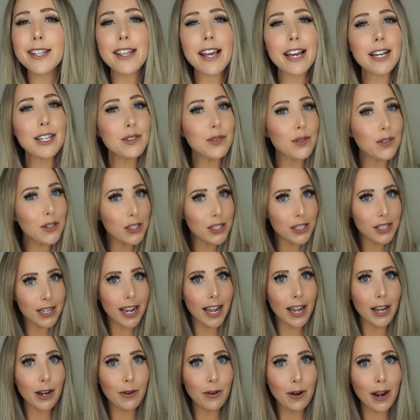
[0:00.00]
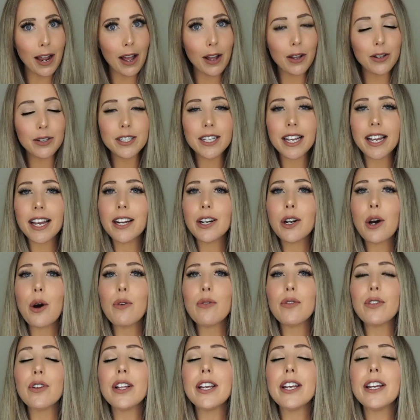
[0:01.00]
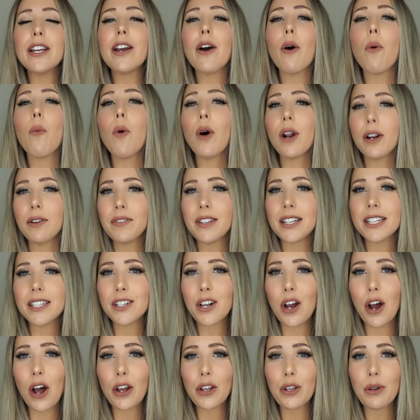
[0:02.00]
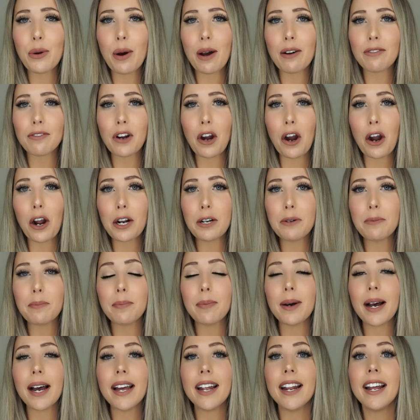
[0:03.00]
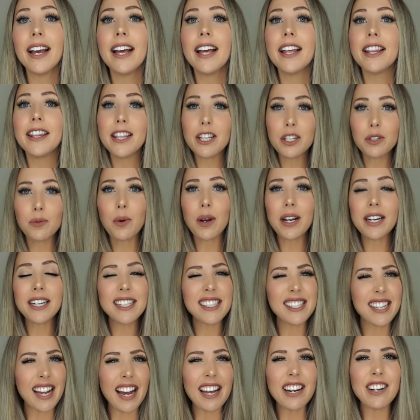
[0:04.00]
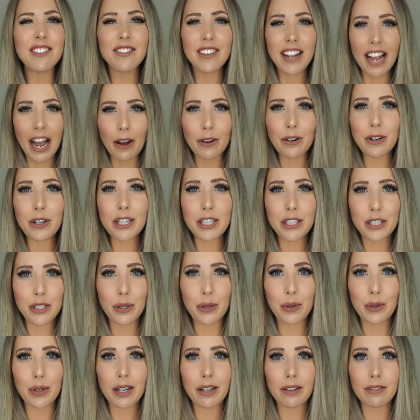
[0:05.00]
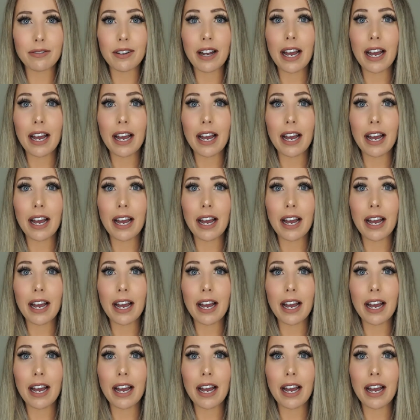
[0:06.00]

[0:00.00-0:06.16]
Thanks for staying around, and hopefully one of these caught you off guard, but this one is kind of counterintuitive,